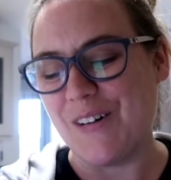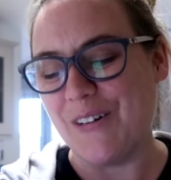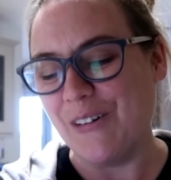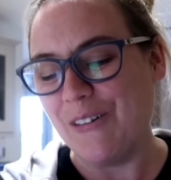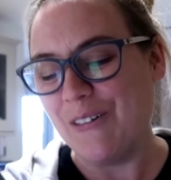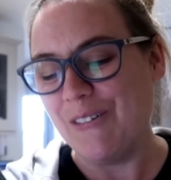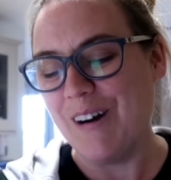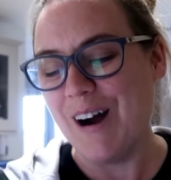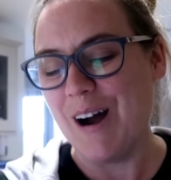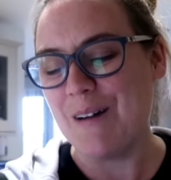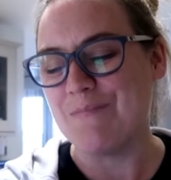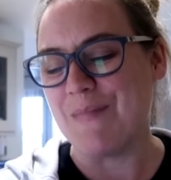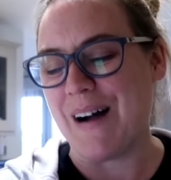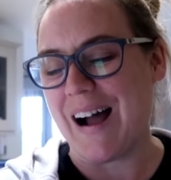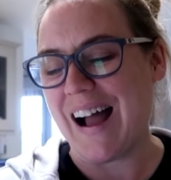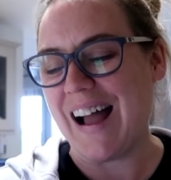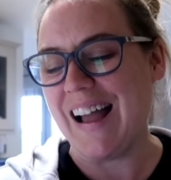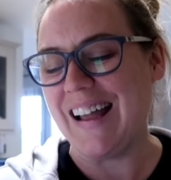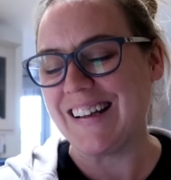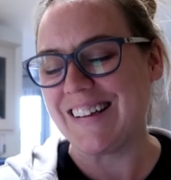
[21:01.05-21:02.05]
Oh
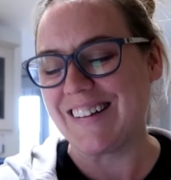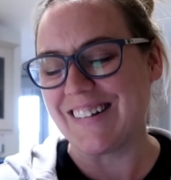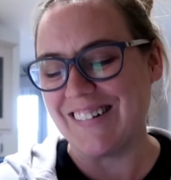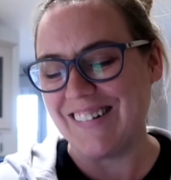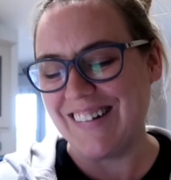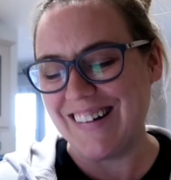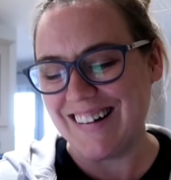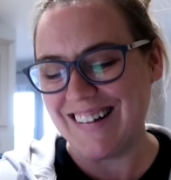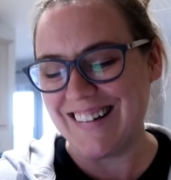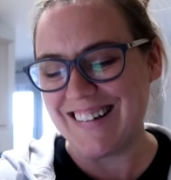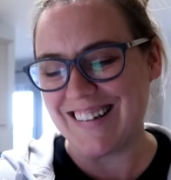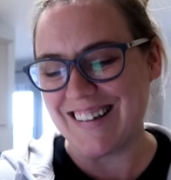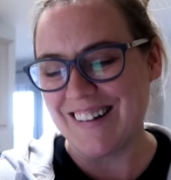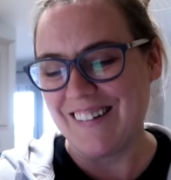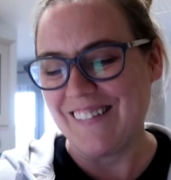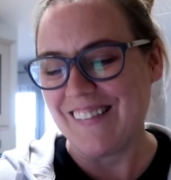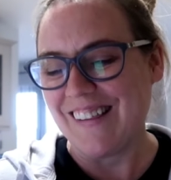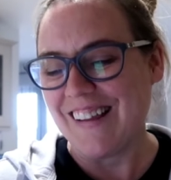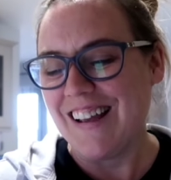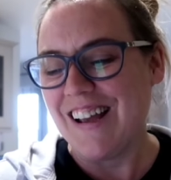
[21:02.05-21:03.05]
my god!
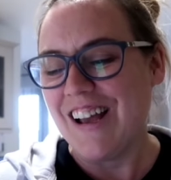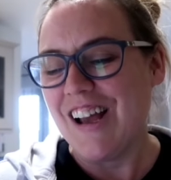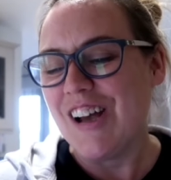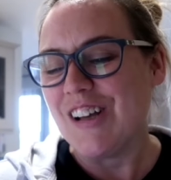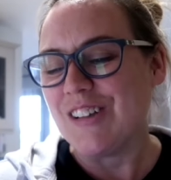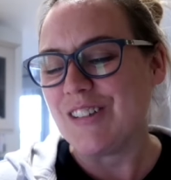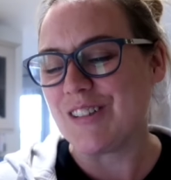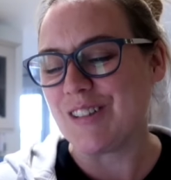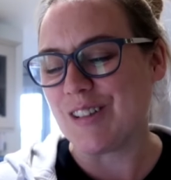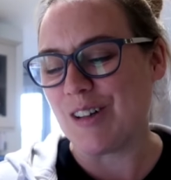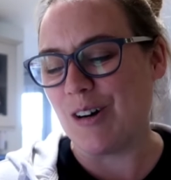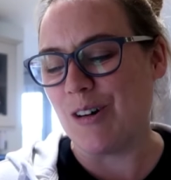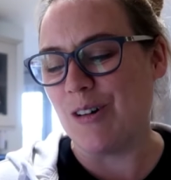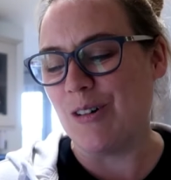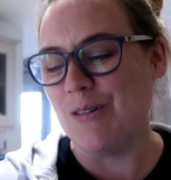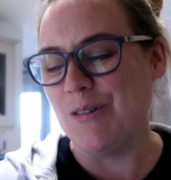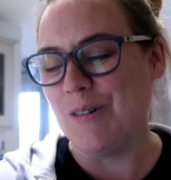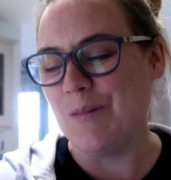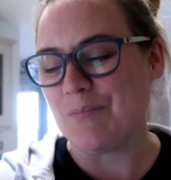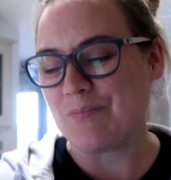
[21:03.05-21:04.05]

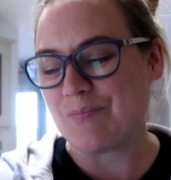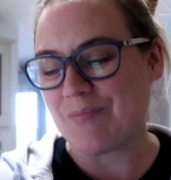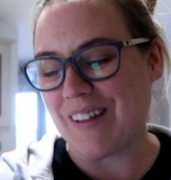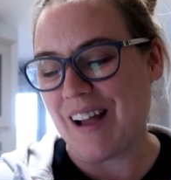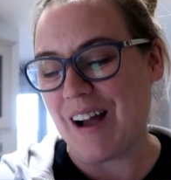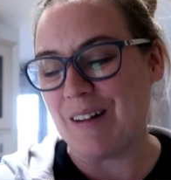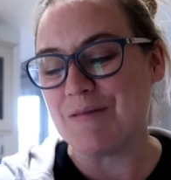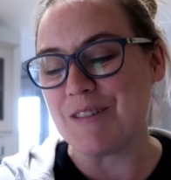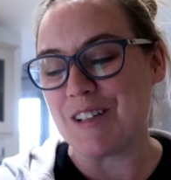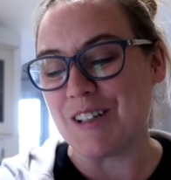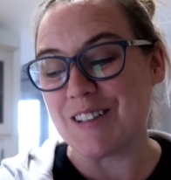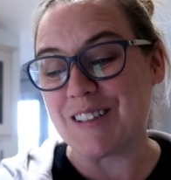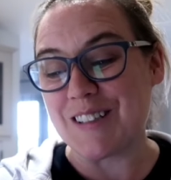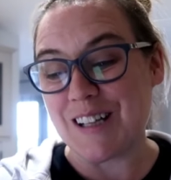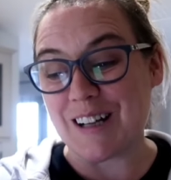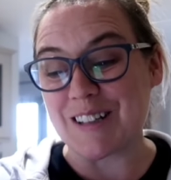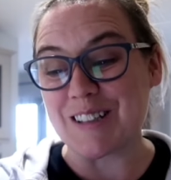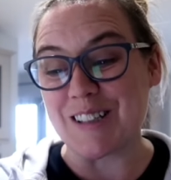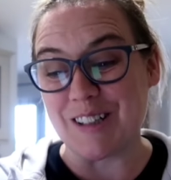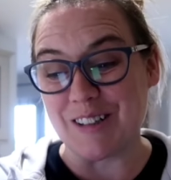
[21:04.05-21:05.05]
So I'm just
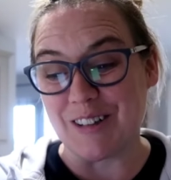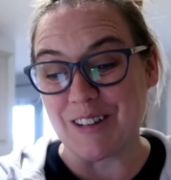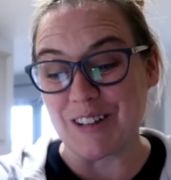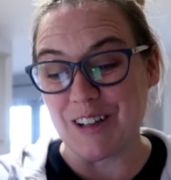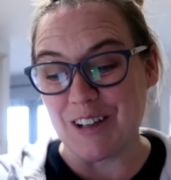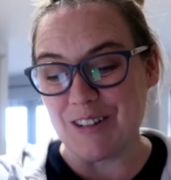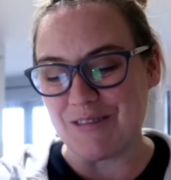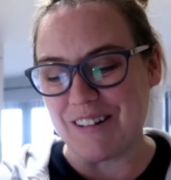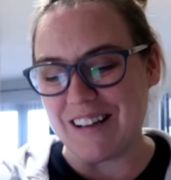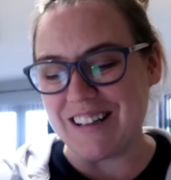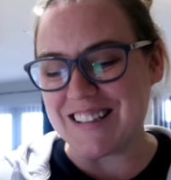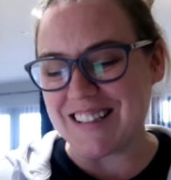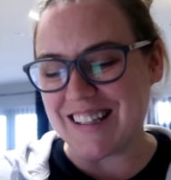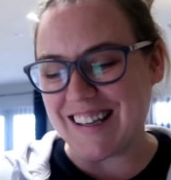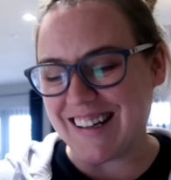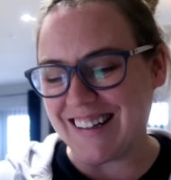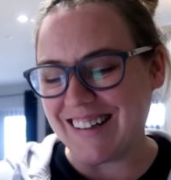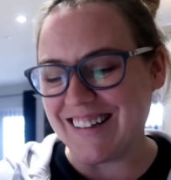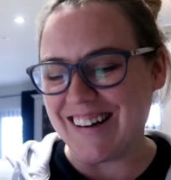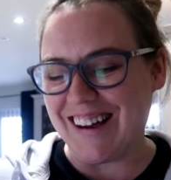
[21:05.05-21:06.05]
actually on Goodreads
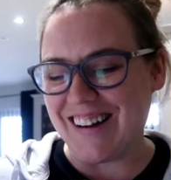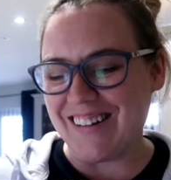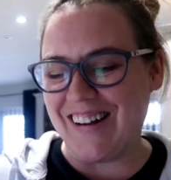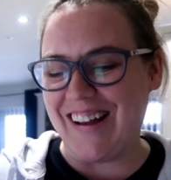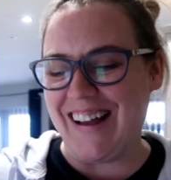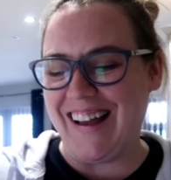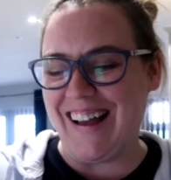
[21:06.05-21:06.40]
here.